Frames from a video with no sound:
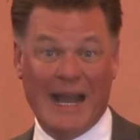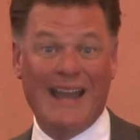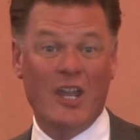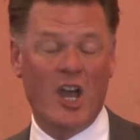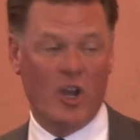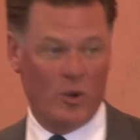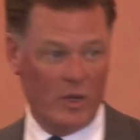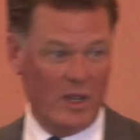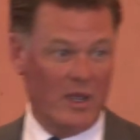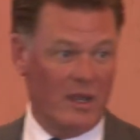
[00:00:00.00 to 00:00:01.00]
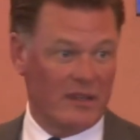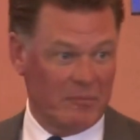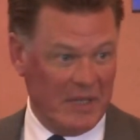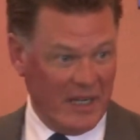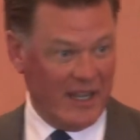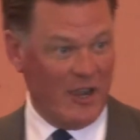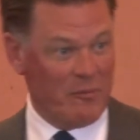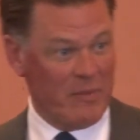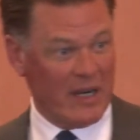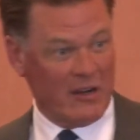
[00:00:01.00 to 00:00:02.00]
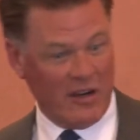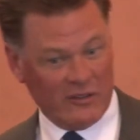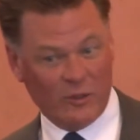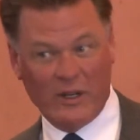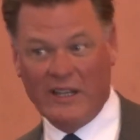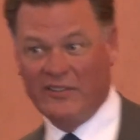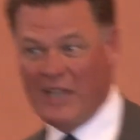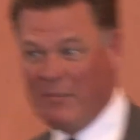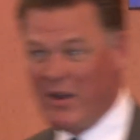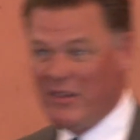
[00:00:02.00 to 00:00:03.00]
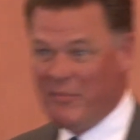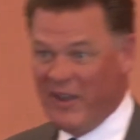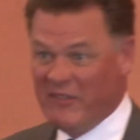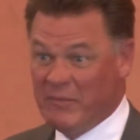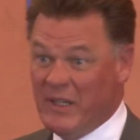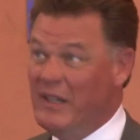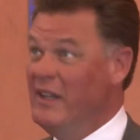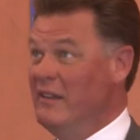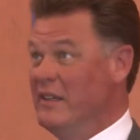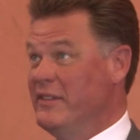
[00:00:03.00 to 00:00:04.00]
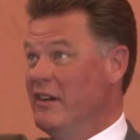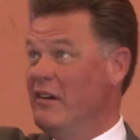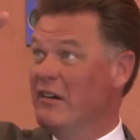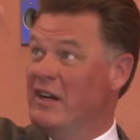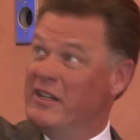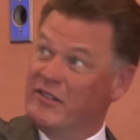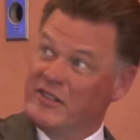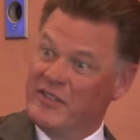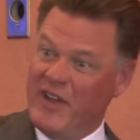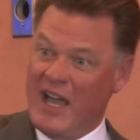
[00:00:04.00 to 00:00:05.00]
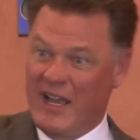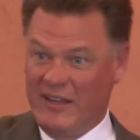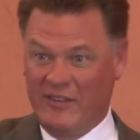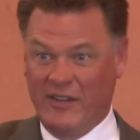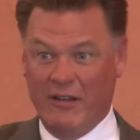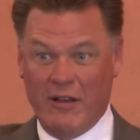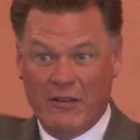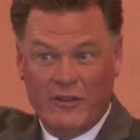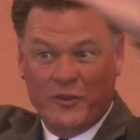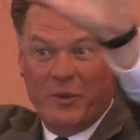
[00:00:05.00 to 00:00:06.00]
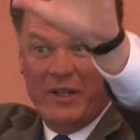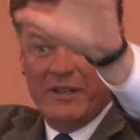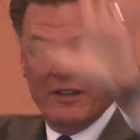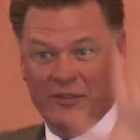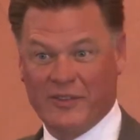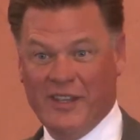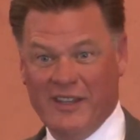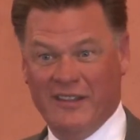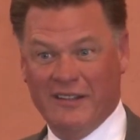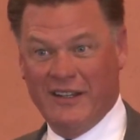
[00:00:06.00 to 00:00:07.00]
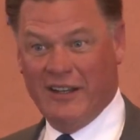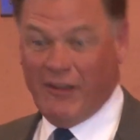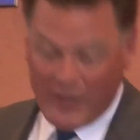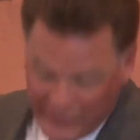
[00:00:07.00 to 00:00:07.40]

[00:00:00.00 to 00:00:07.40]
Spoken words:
I know the minute I open my car door and I step on the pavement that there are hundreds of eyes in all those windows looking at,